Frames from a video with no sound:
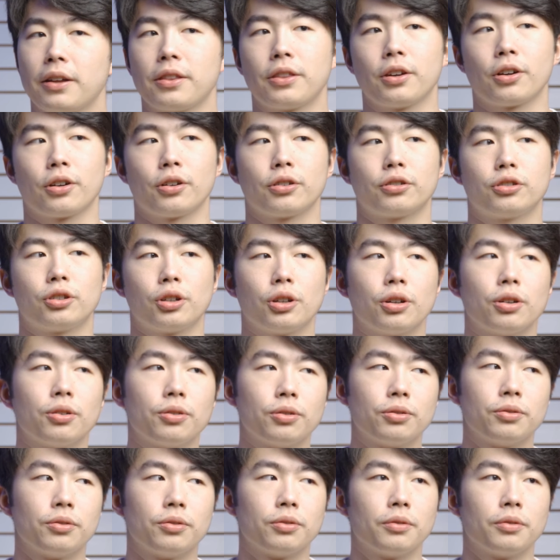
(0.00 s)
There are
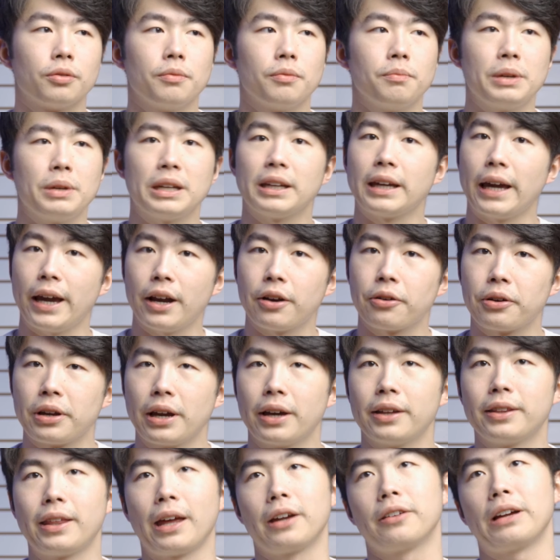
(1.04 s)
two main
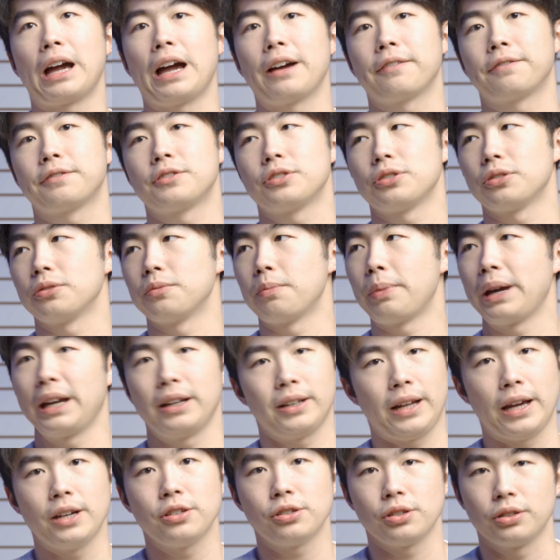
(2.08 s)
areas that you have to pay
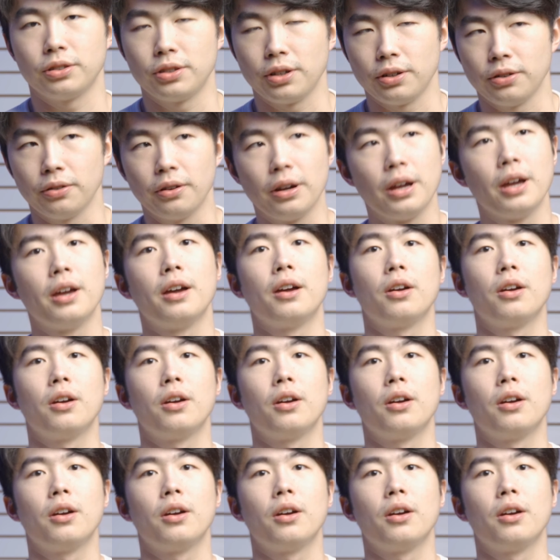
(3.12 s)
attention to.